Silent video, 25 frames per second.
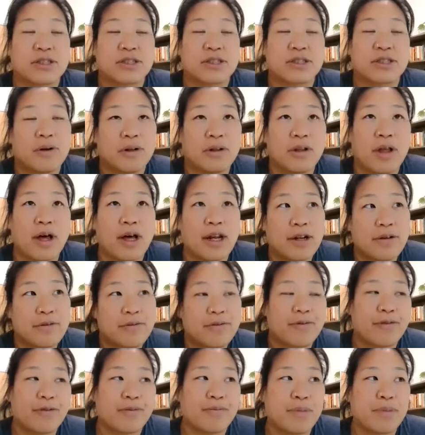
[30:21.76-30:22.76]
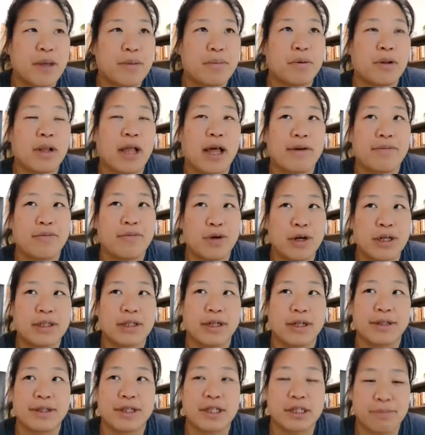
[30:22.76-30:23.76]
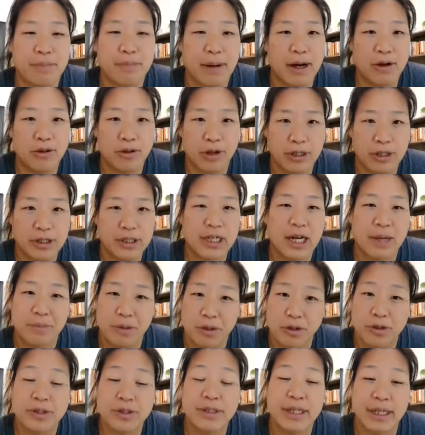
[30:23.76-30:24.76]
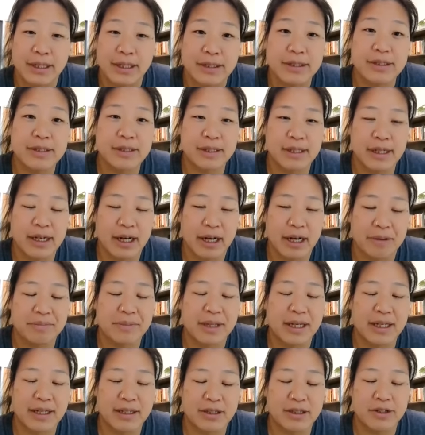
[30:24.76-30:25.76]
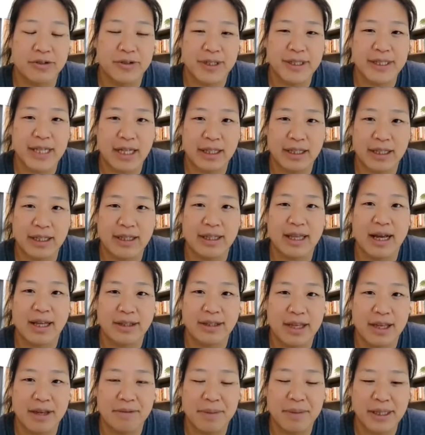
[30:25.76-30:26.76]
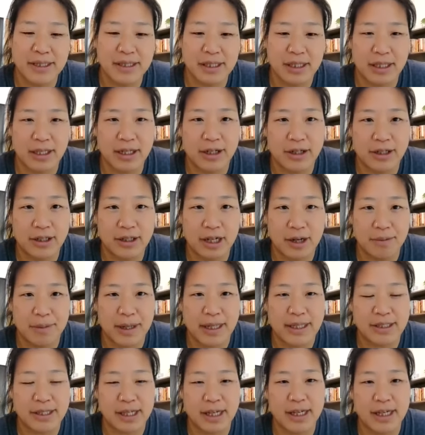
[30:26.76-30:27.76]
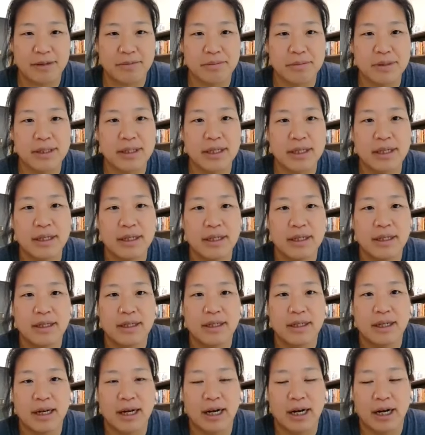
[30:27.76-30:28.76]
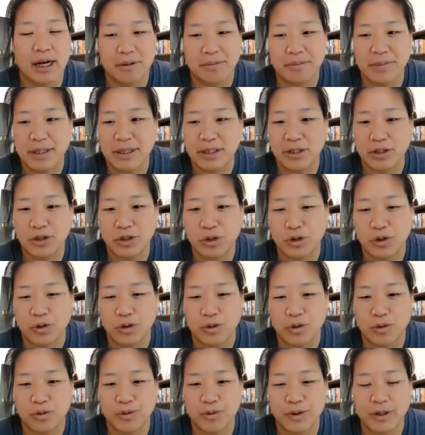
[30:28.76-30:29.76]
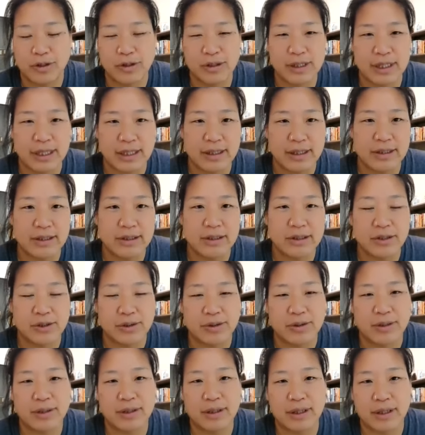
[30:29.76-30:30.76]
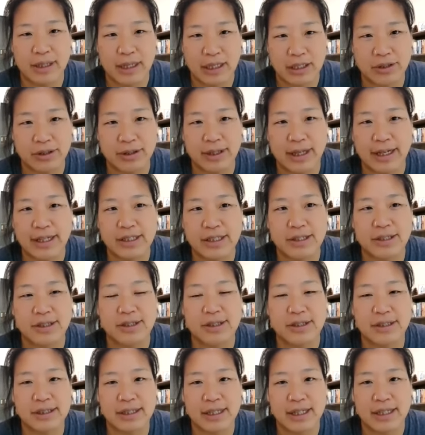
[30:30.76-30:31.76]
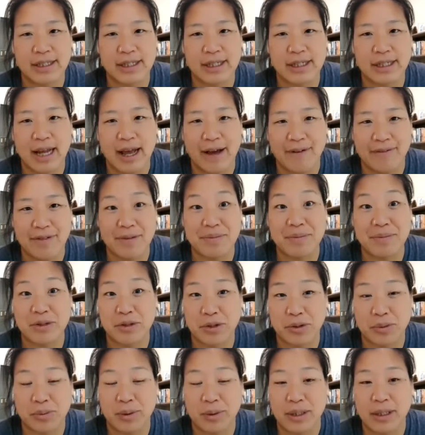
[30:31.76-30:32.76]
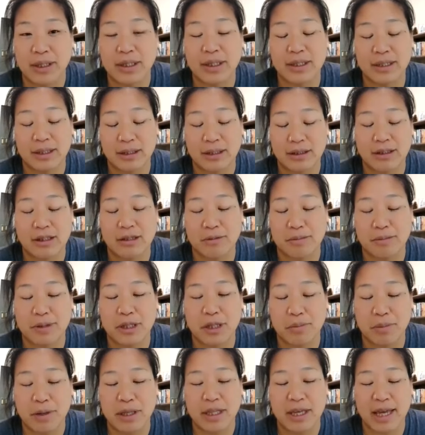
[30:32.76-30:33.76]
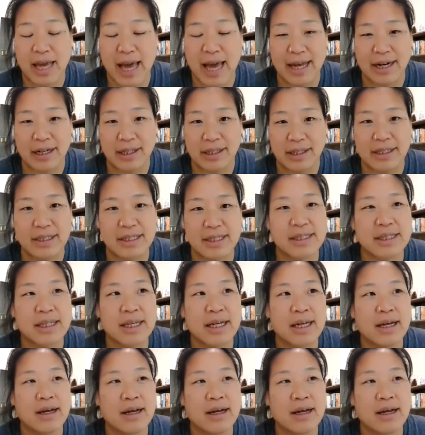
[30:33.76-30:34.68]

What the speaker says: so a lot of people have worked on these bioelectrochemical cells that do exactly that. They basically hook up enzymes into fuel cells or electrolyzers and then have them do the work to be the catalyst.